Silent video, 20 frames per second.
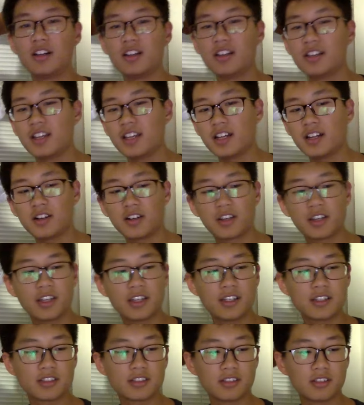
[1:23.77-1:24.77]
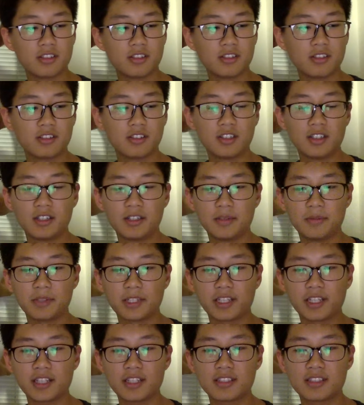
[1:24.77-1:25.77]
Yeah, okay, so, I
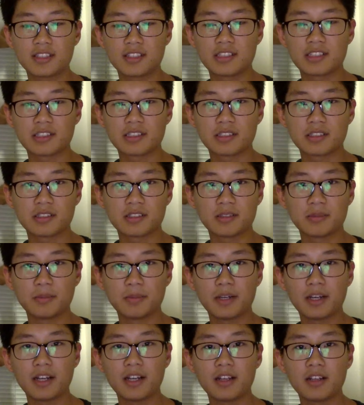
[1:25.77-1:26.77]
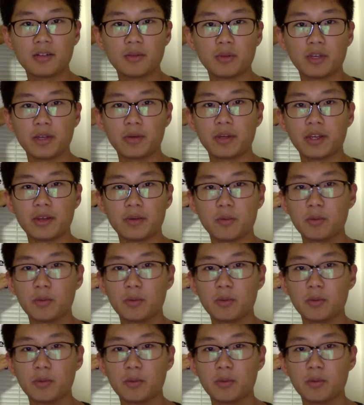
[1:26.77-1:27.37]
guess this is goodbye. Wait,